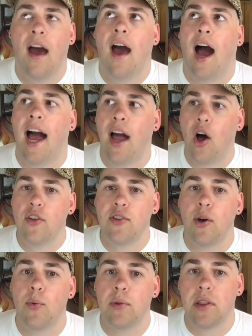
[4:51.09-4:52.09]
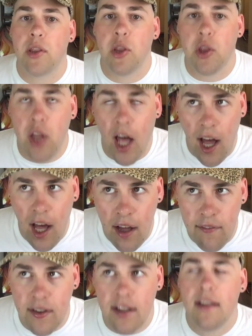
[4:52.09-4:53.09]
I also
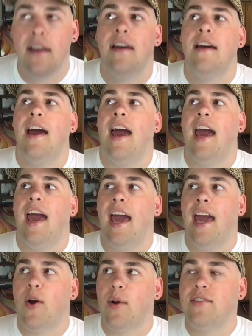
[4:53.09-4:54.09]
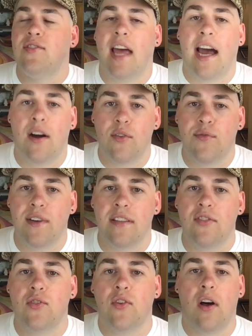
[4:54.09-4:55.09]
love Erin's
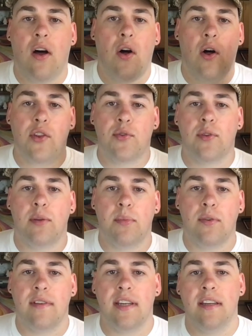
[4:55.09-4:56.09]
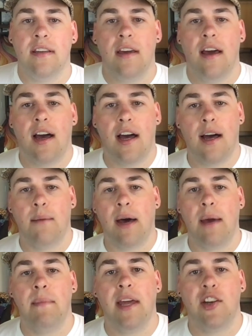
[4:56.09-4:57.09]
outfits all through the movie.
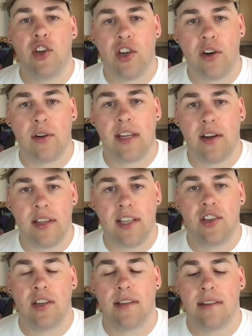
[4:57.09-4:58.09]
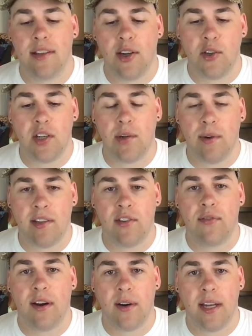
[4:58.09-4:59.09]
I mentioned earlier that she dresses
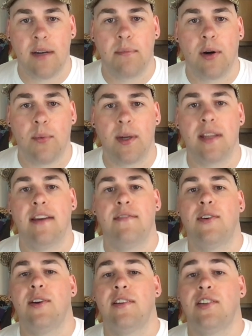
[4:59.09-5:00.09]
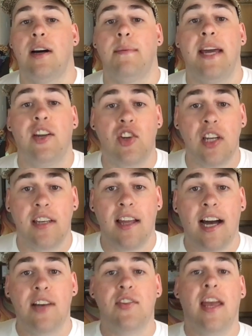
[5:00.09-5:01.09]
very inappropriately for her job, and she
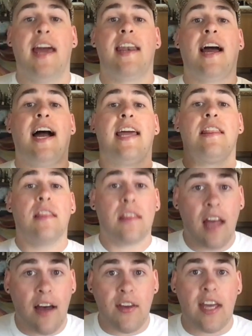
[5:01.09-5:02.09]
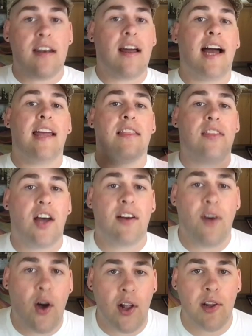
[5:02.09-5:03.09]
does, and I love it. I love
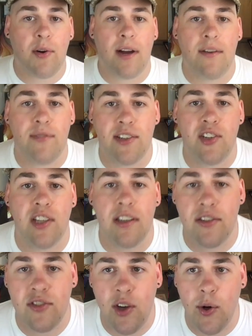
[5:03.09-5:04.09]
all her outfits. She looks so